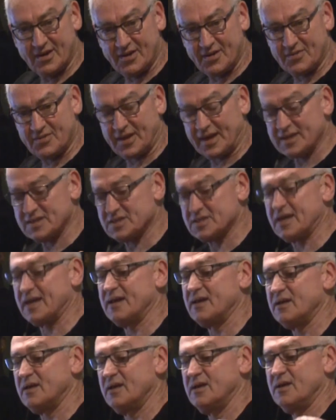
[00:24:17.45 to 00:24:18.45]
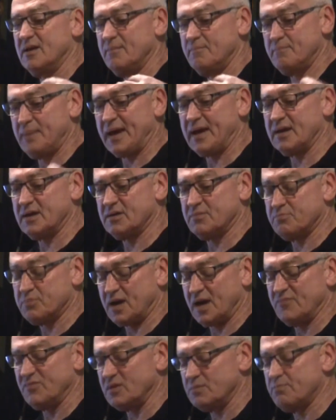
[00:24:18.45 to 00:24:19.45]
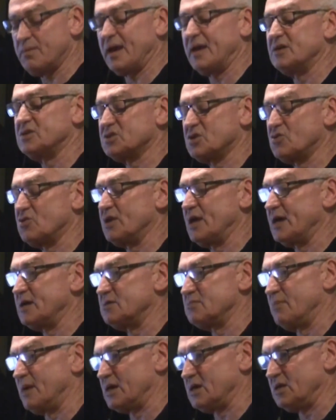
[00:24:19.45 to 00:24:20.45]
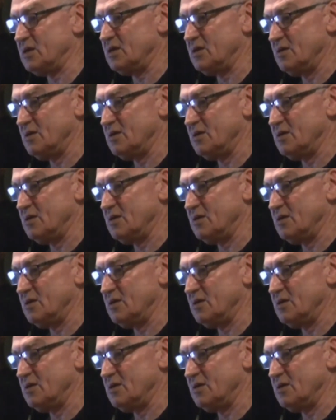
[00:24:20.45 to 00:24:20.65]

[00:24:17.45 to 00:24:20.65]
they say private banks create money.